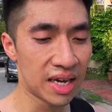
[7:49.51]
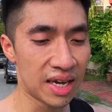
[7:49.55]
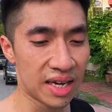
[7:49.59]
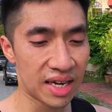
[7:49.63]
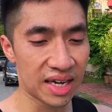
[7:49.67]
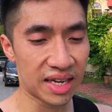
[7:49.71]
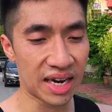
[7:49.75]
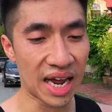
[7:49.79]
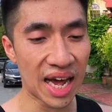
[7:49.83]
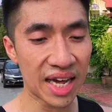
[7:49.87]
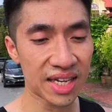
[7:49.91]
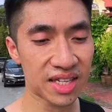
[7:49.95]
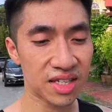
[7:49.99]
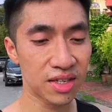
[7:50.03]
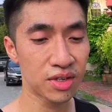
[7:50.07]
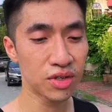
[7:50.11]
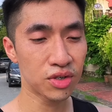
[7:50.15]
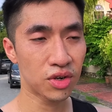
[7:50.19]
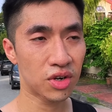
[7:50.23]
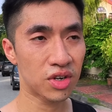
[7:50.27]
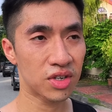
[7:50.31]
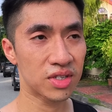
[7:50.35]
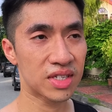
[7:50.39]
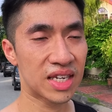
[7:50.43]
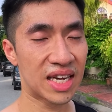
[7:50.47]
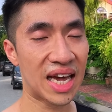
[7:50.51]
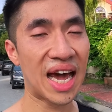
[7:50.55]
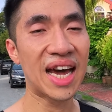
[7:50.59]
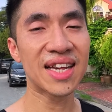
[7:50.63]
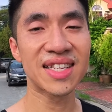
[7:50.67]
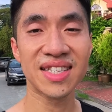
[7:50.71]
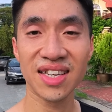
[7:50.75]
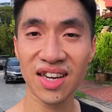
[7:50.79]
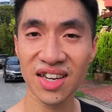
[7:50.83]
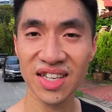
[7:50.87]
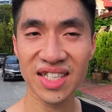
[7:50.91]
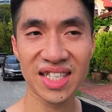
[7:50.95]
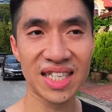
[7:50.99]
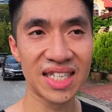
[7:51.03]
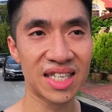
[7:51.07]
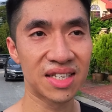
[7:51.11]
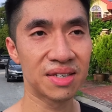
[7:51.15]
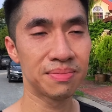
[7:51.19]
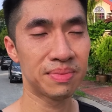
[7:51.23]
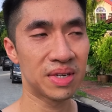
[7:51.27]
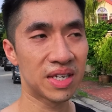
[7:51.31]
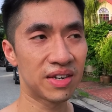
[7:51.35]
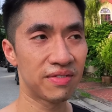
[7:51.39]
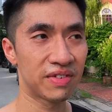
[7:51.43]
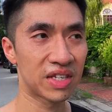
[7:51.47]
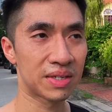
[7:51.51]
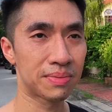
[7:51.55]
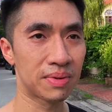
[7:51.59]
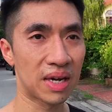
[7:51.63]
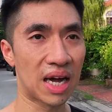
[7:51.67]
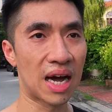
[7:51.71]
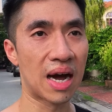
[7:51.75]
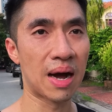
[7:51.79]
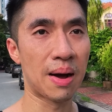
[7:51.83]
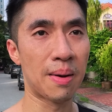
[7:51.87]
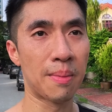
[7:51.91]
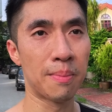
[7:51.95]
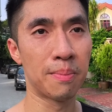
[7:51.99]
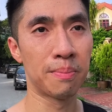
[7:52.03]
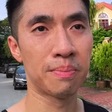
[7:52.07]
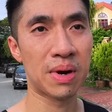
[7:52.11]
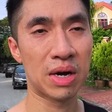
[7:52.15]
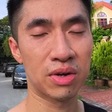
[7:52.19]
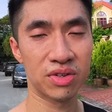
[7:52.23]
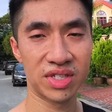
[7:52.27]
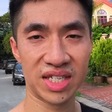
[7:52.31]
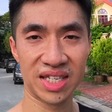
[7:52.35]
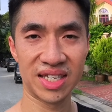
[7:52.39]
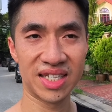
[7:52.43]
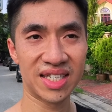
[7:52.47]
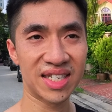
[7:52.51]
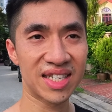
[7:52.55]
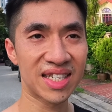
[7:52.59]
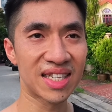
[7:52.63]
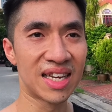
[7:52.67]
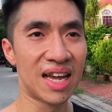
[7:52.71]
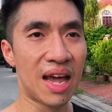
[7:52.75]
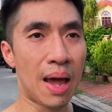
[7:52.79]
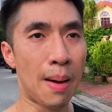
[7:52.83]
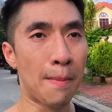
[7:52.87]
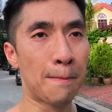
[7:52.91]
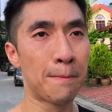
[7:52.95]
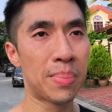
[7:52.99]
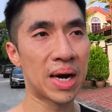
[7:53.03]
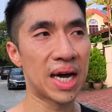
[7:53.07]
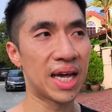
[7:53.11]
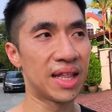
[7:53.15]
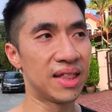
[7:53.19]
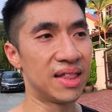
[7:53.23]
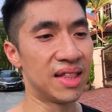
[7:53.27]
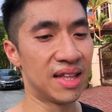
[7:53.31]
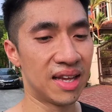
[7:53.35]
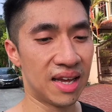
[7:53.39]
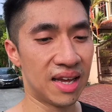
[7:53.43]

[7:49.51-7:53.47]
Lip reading: It has lost a little bit of its bounciness, but